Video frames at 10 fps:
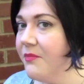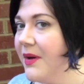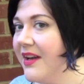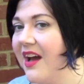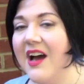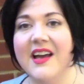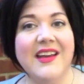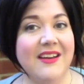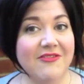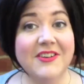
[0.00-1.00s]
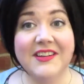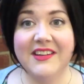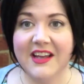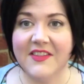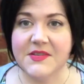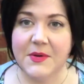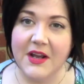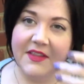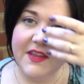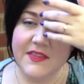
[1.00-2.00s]
but I really like this one.
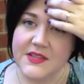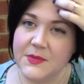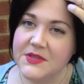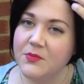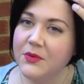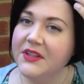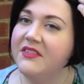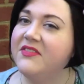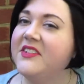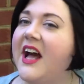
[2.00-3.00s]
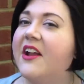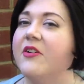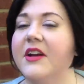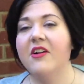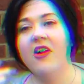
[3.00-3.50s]
I think this one's really flattering